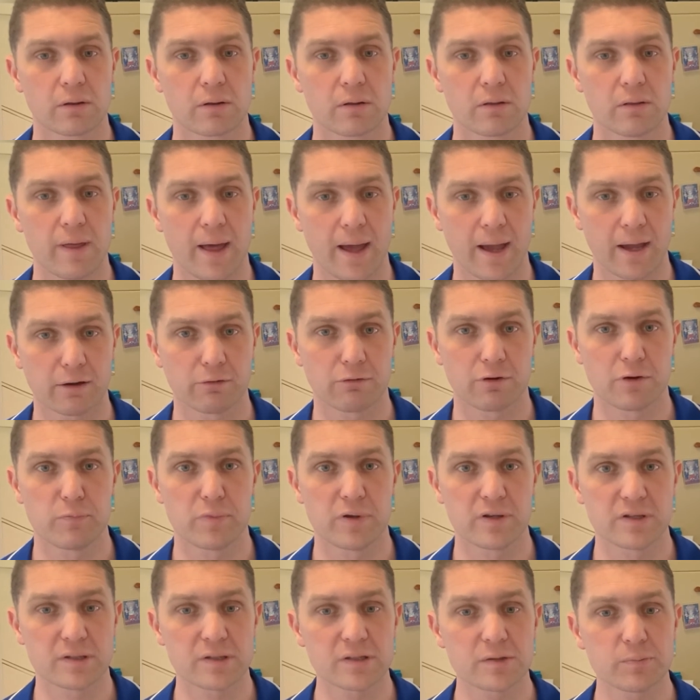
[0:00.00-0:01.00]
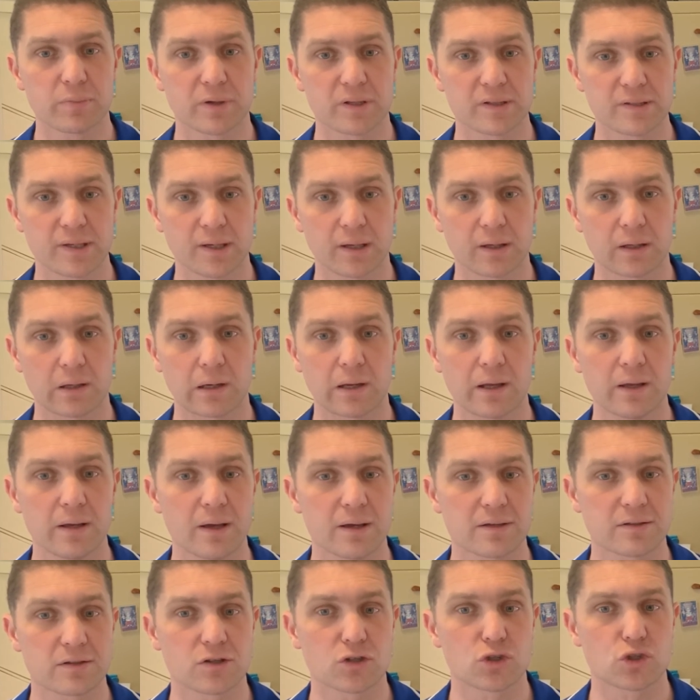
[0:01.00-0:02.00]
that agribusiness particularly
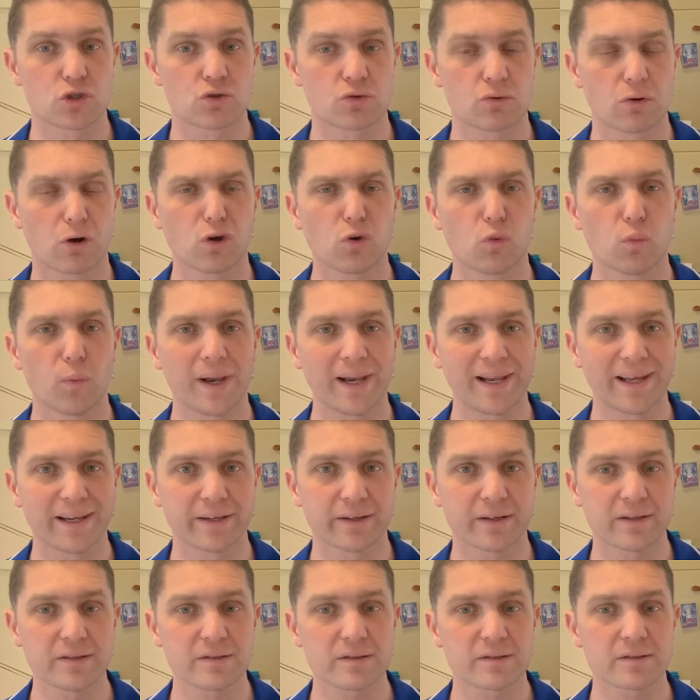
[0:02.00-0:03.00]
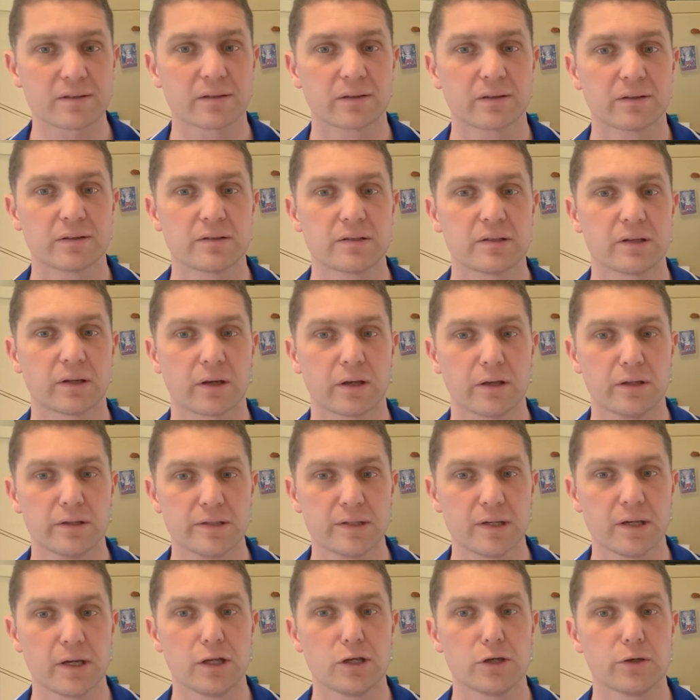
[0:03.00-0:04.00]
has a strong willingness to
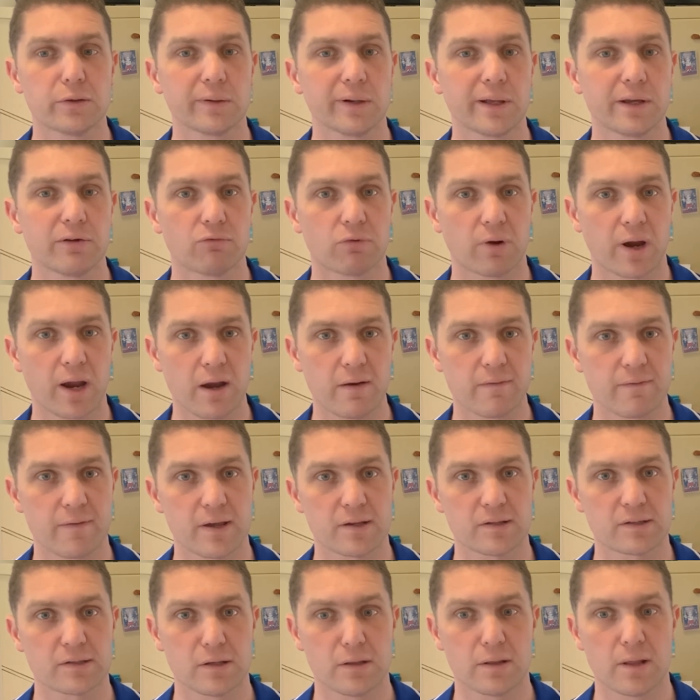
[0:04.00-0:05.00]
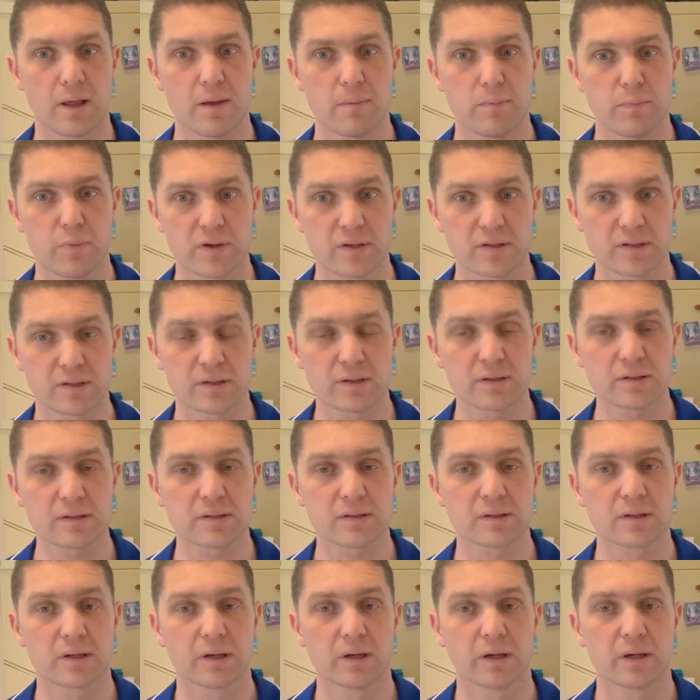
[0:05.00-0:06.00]
continually reinvest in their
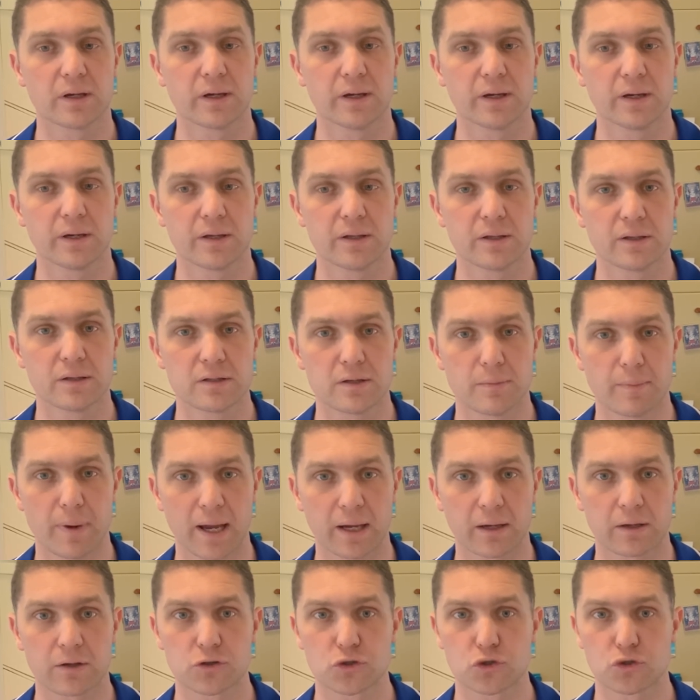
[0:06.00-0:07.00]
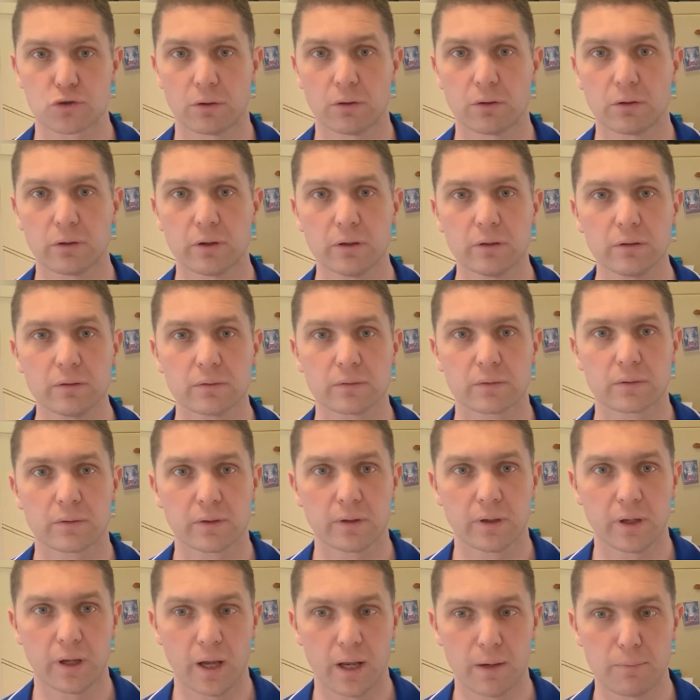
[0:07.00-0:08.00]
business to make it stronger
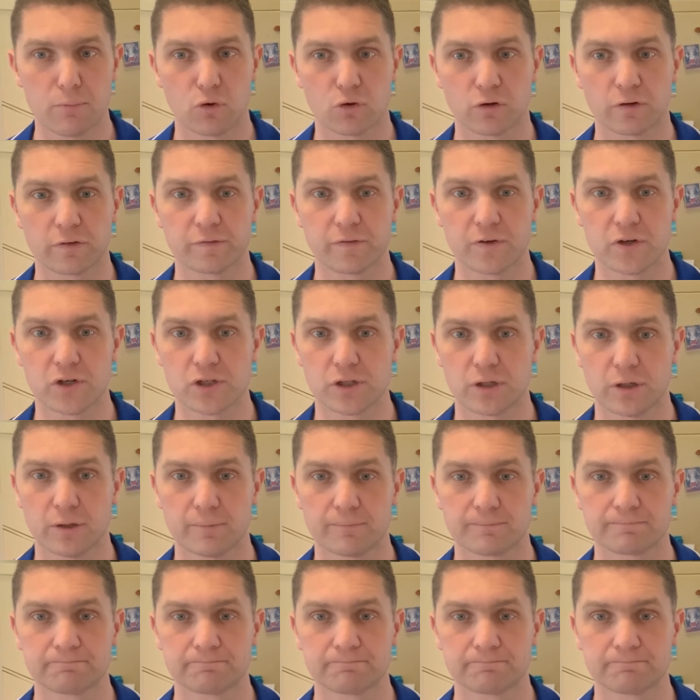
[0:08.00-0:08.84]
and more efficient.